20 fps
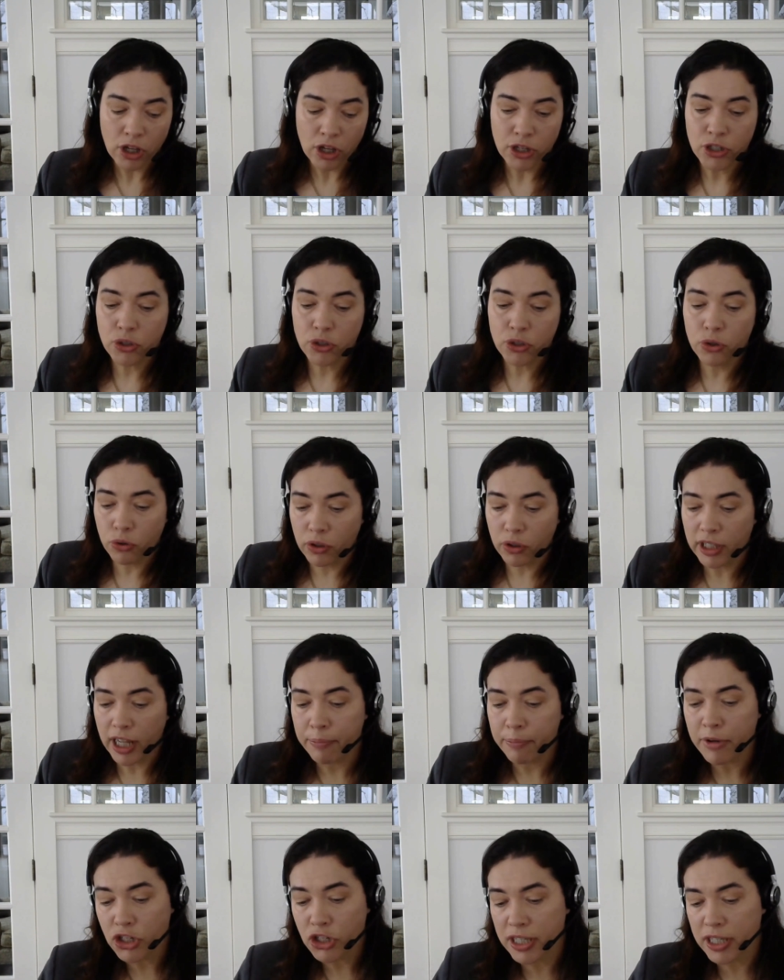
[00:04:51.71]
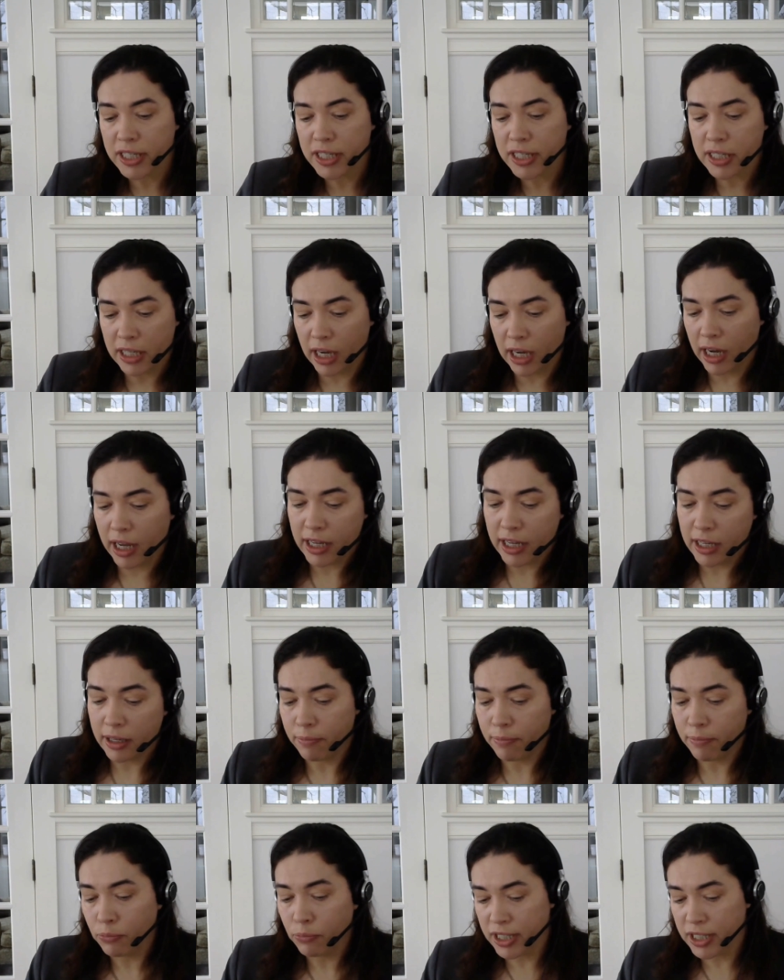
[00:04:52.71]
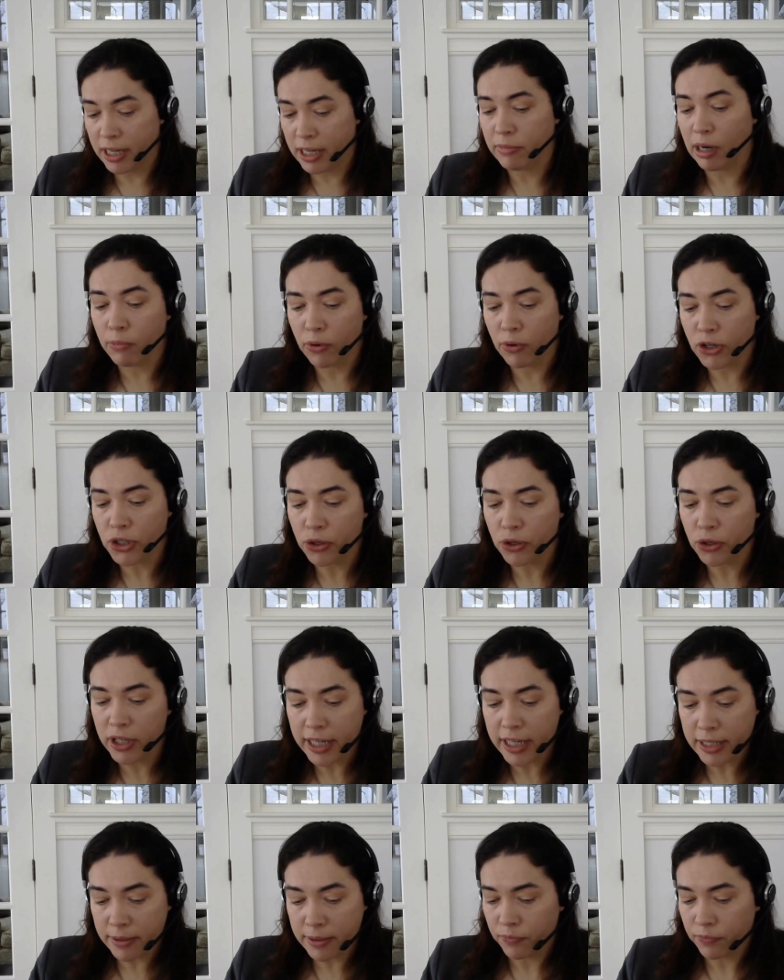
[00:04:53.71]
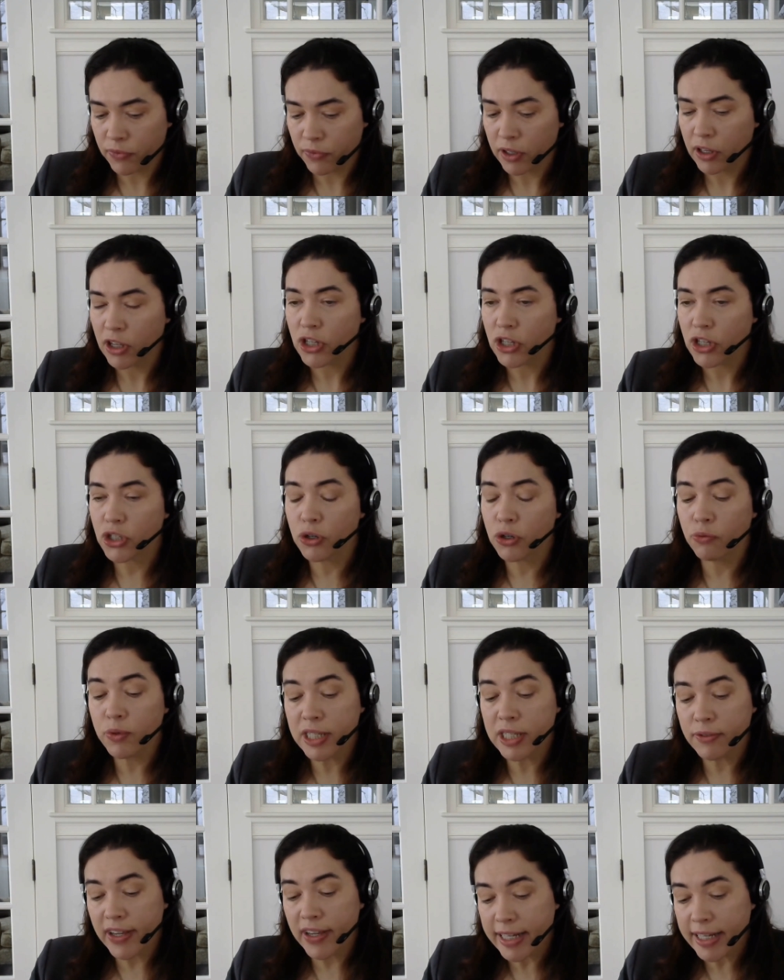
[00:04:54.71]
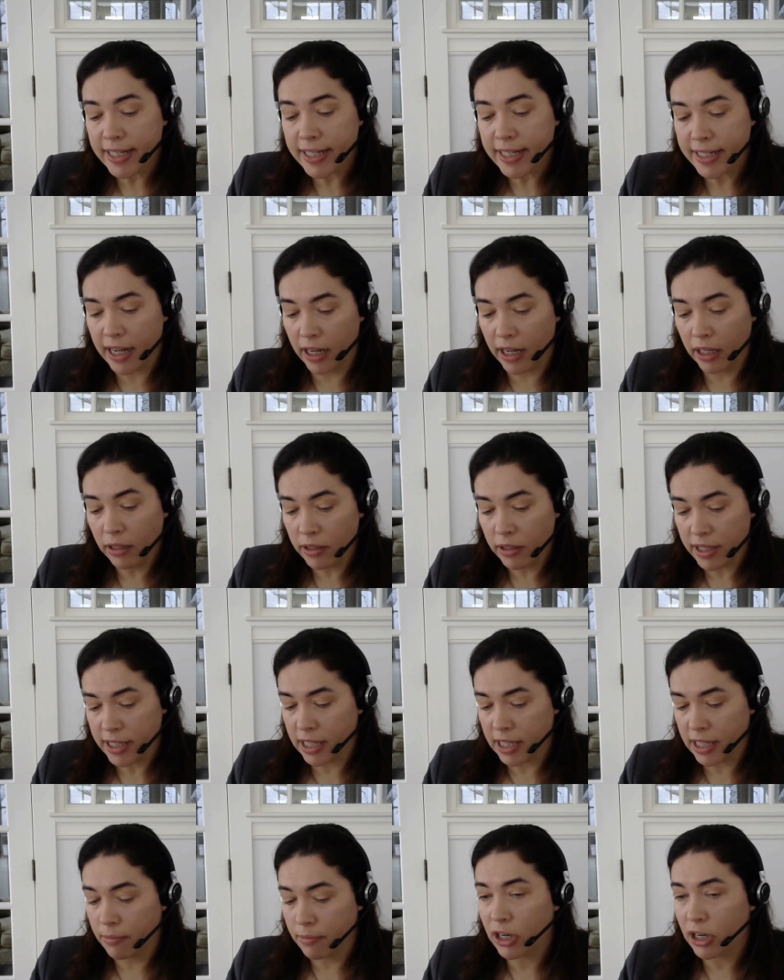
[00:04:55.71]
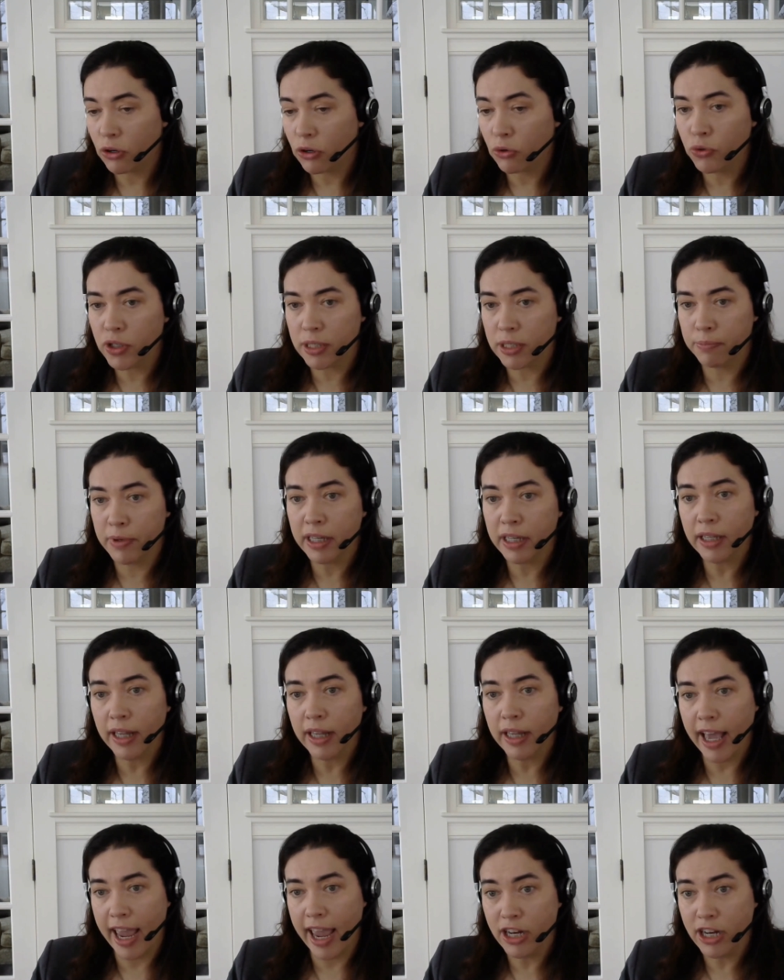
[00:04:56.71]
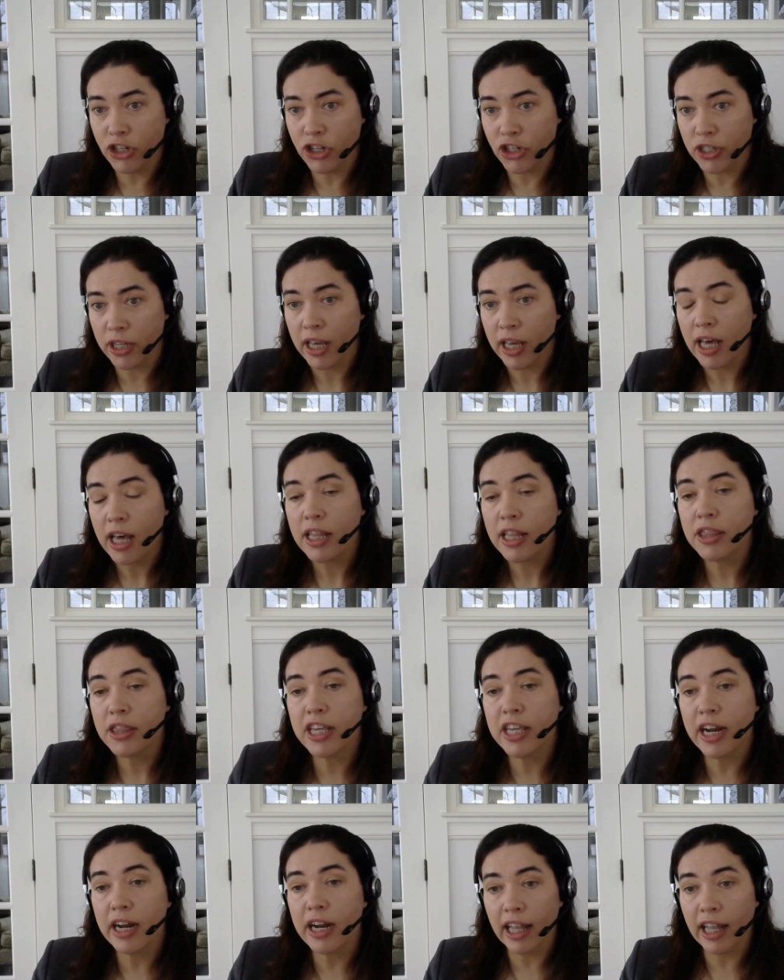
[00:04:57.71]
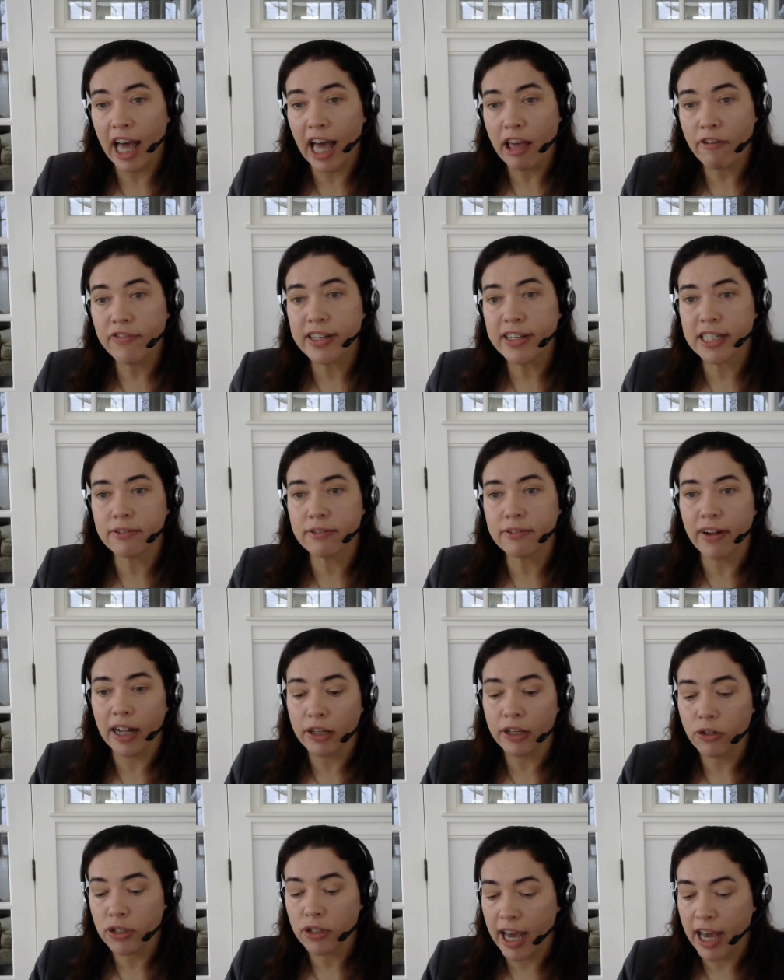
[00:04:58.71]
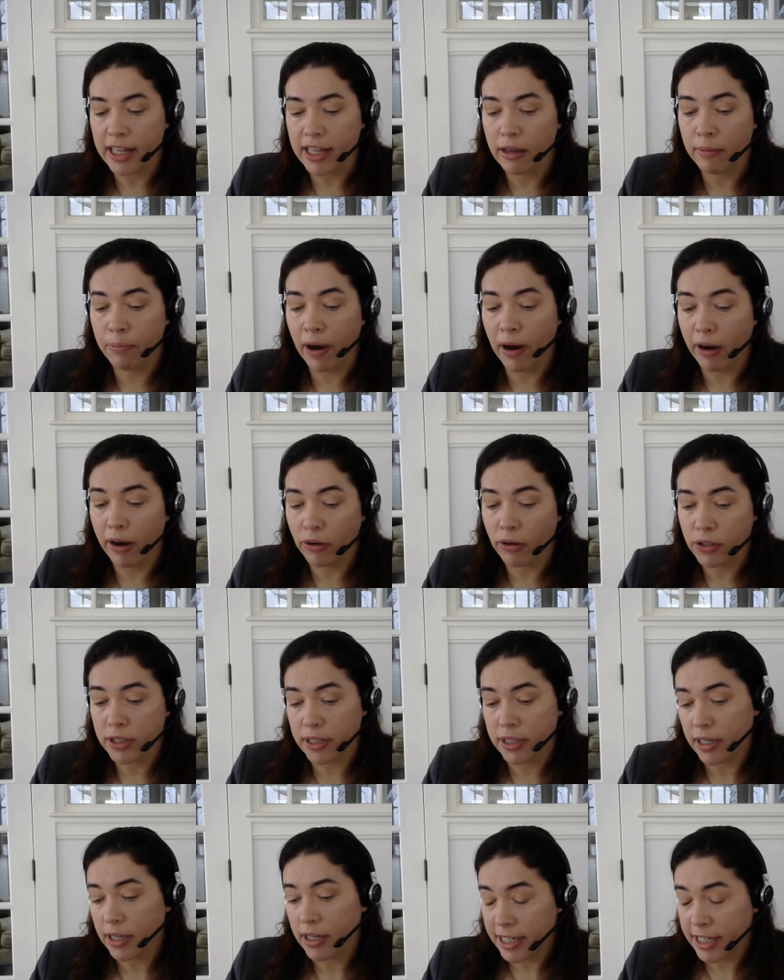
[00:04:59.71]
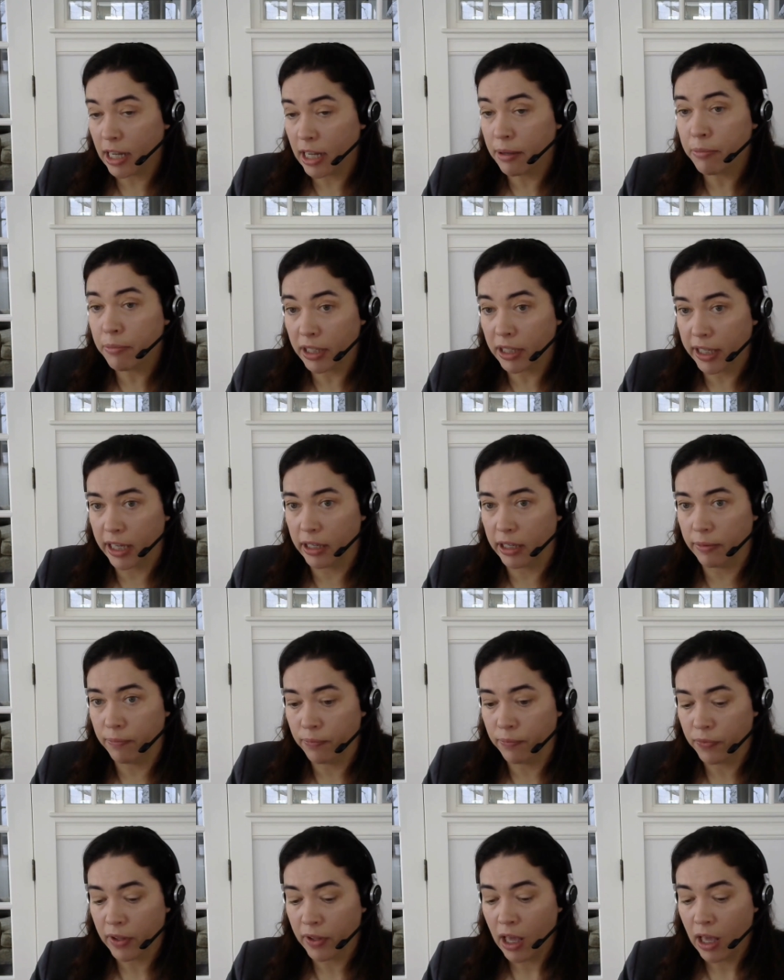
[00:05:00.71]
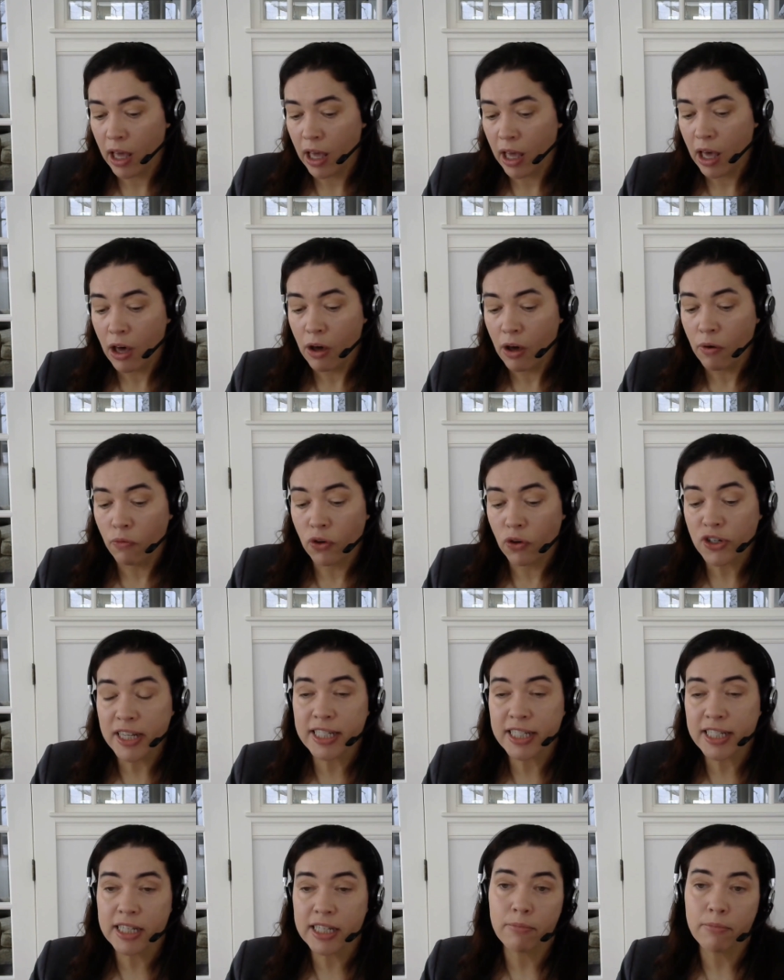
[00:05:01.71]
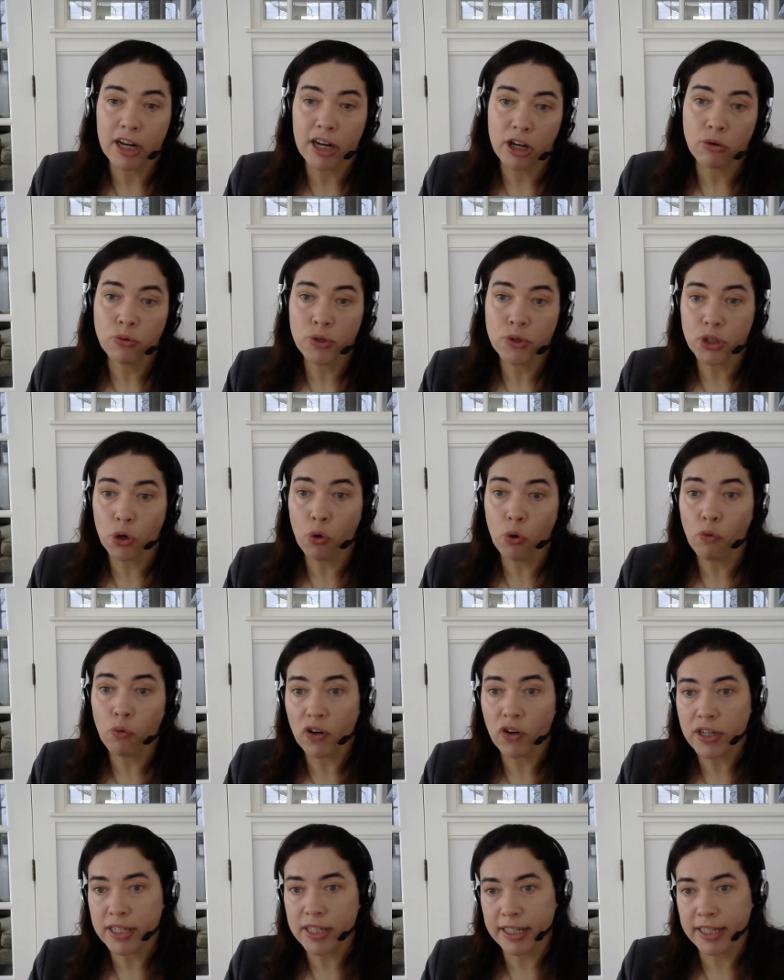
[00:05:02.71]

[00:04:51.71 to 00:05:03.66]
So let me just uh, put some numbers on it. So with VSL, somebody who is middle aged, their life is valued at about 10 million versus somebody who's over